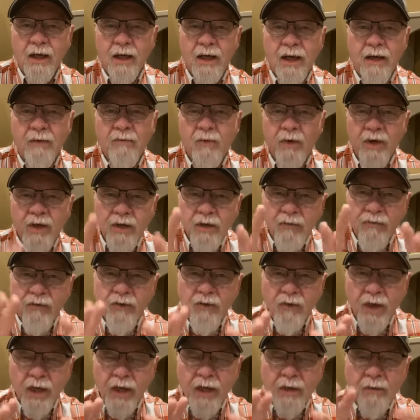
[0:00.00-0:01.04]
I'm reading a
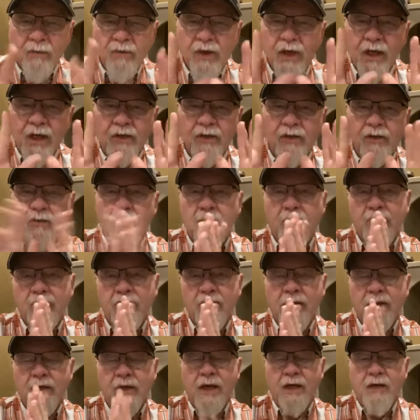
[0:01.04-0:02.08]
few names and I just want to
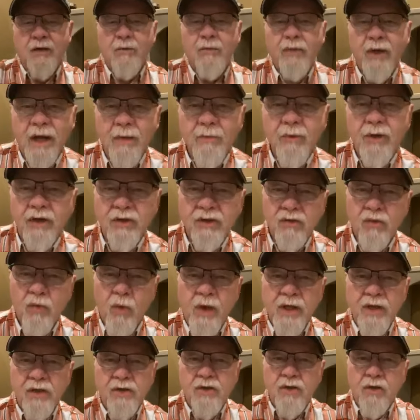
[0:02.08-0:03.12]
say thank you, but I'm going to
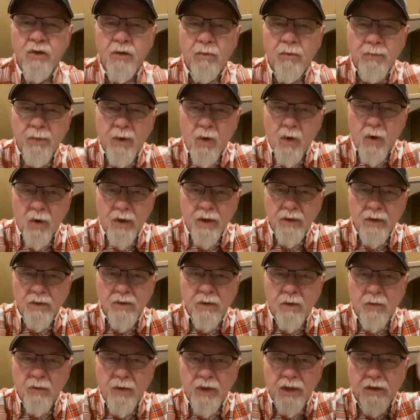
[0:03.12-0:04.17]
switch to the board
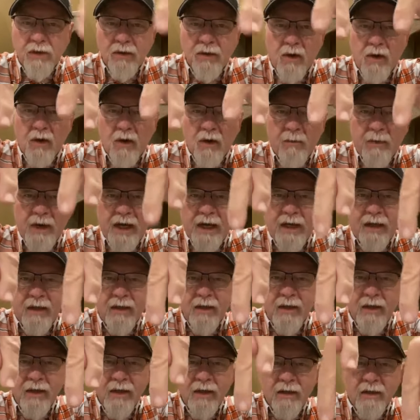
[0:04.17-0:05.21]
so we can talk about
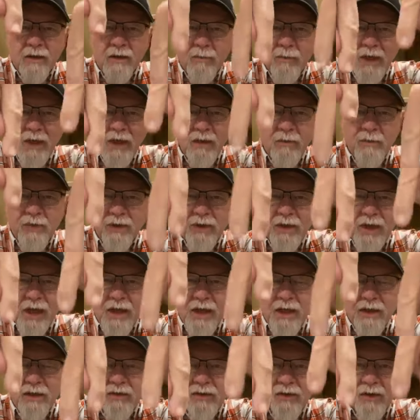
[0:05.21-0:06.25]
the meat and
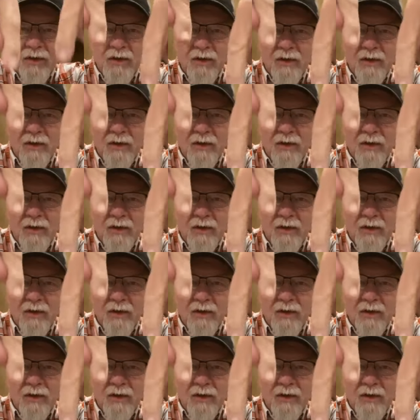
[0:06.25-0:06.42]
potatoes